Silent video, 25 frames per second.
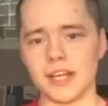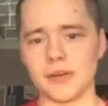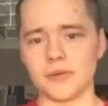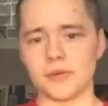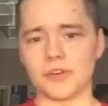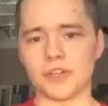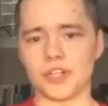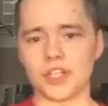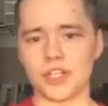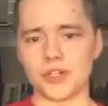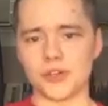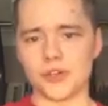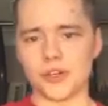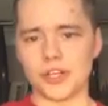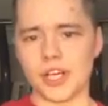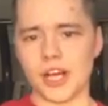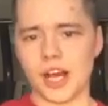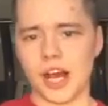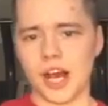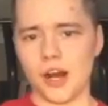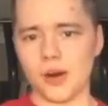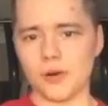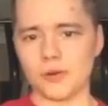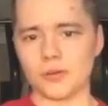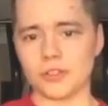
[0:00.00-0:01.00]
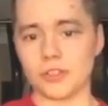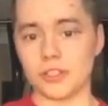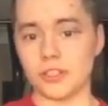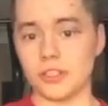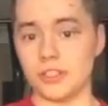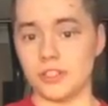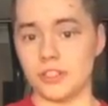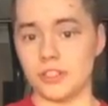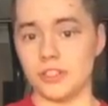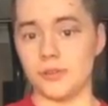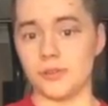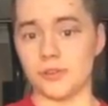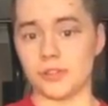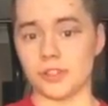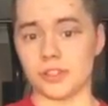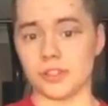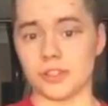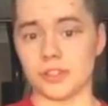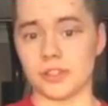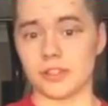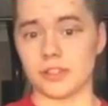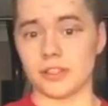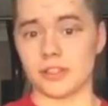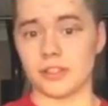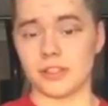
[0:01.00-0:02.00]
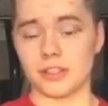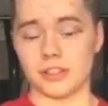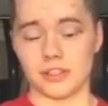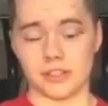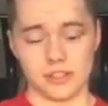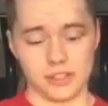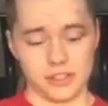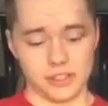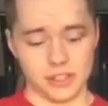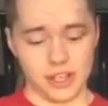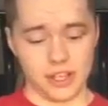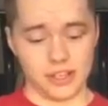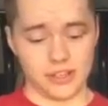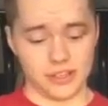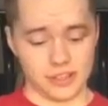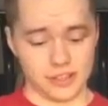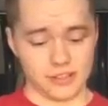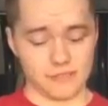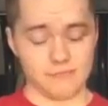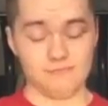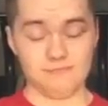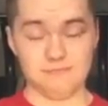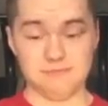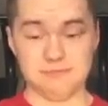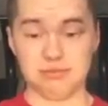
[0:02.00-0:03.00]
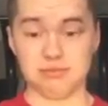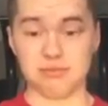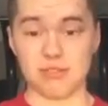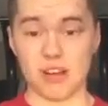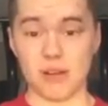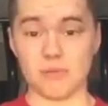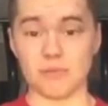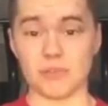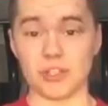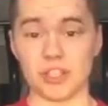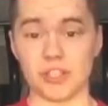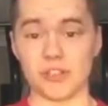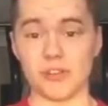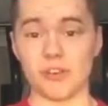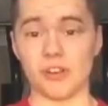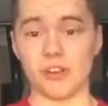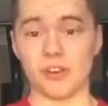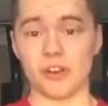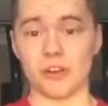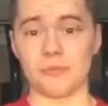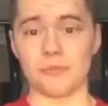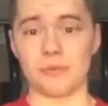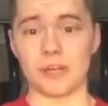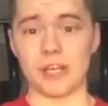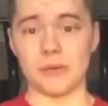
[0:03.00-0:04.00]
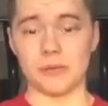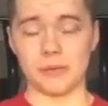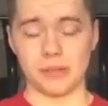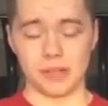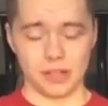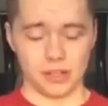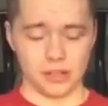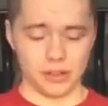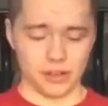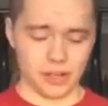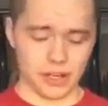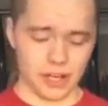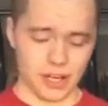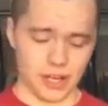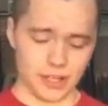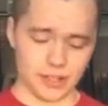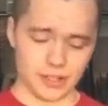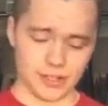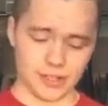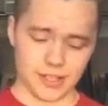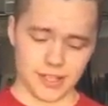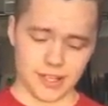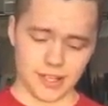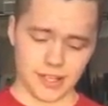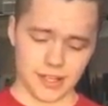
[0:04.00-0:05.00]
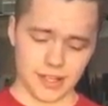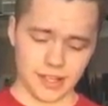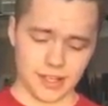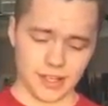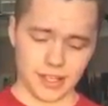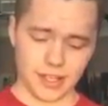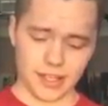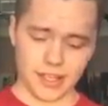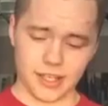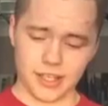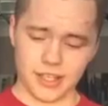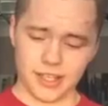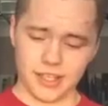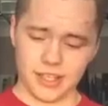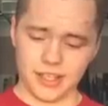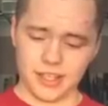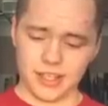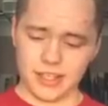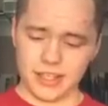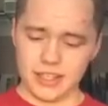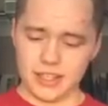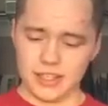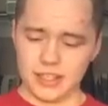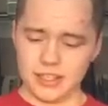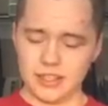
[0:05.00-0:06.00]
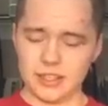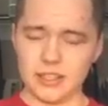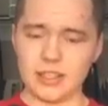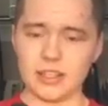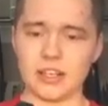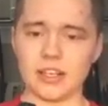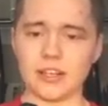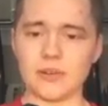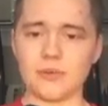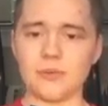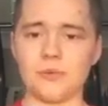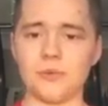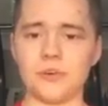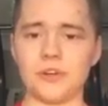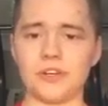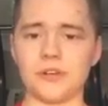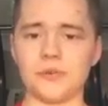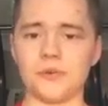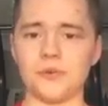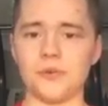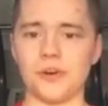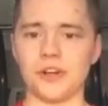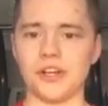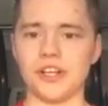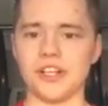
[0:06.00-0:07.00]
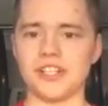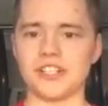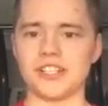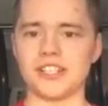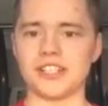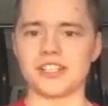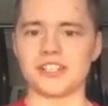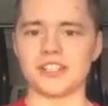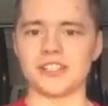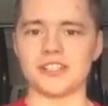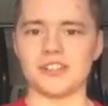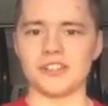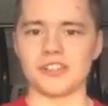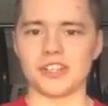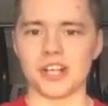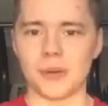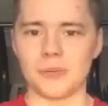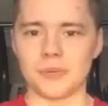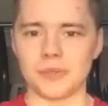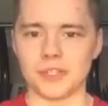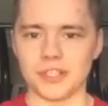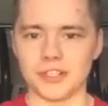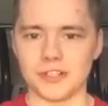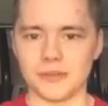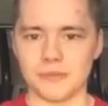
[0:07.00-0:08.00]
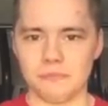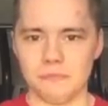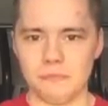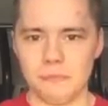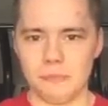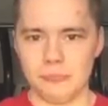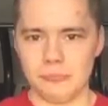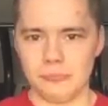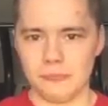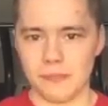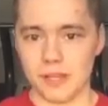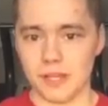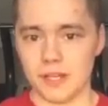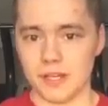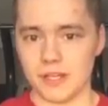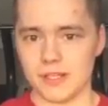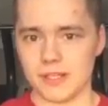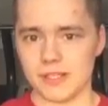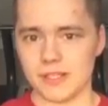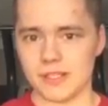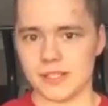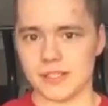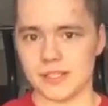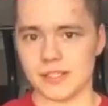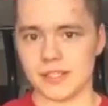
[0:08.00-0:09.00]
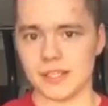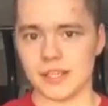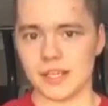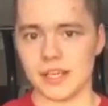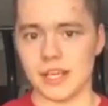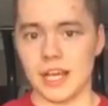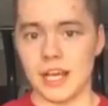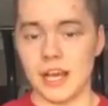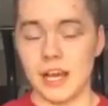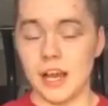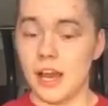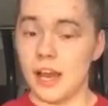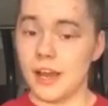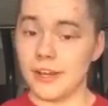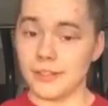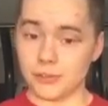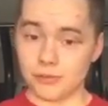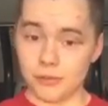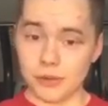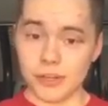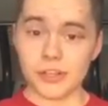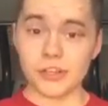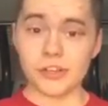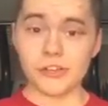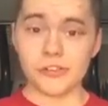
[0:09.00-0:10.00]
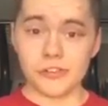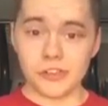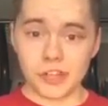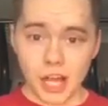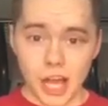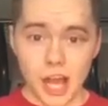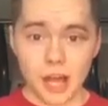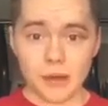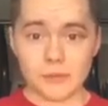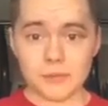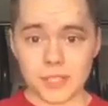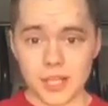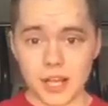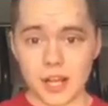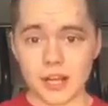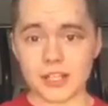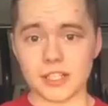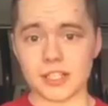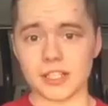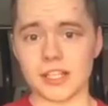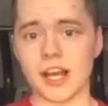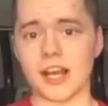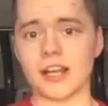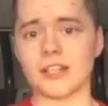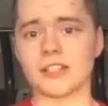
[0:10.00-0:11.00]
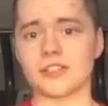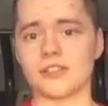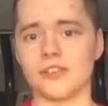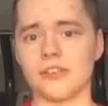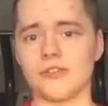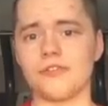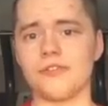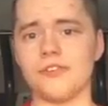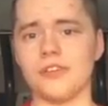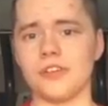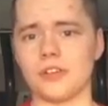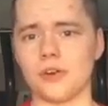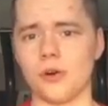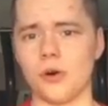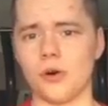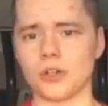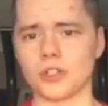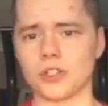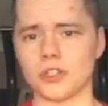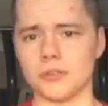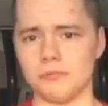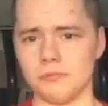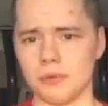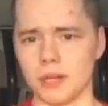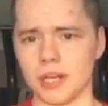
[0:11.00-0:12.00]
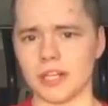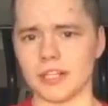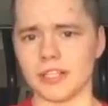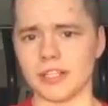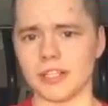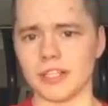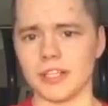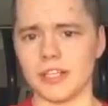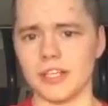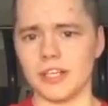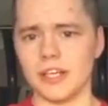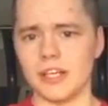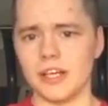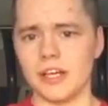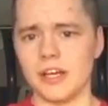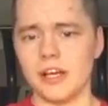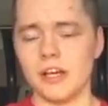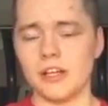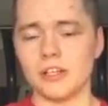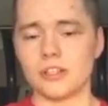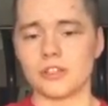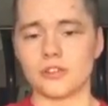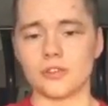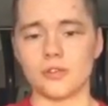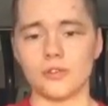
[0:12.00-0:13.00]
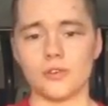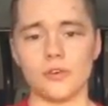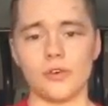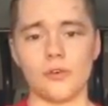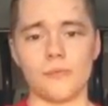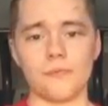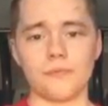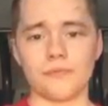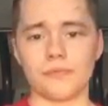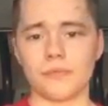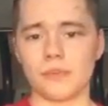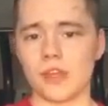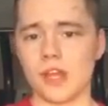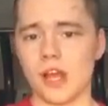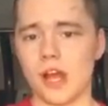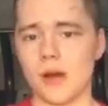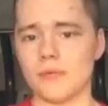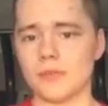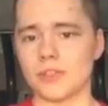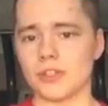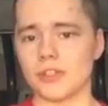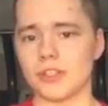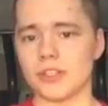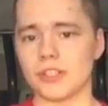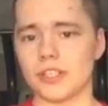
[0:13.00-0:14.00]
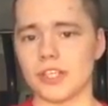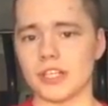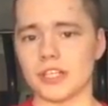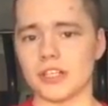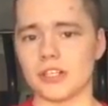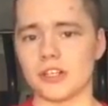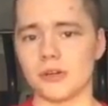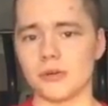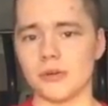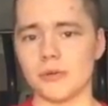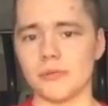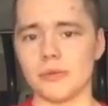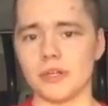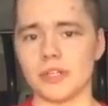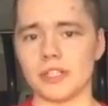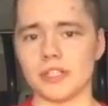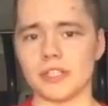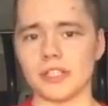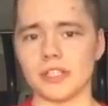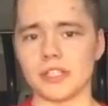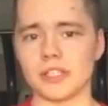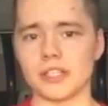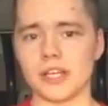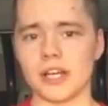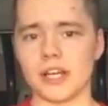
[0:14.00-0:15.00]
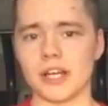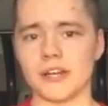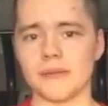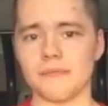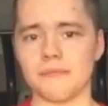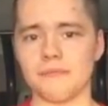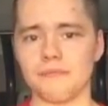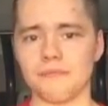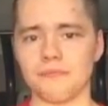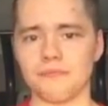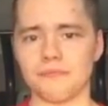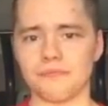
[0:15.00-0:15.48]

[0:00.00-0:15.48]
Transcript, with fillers: I'm going to show you how to use it because I'm sure a lot of people are looking at it and thinking like what what is this contraption and it's really good for your abs actually and it's good for your core stability so I'm just going to take a couple of minutes of your time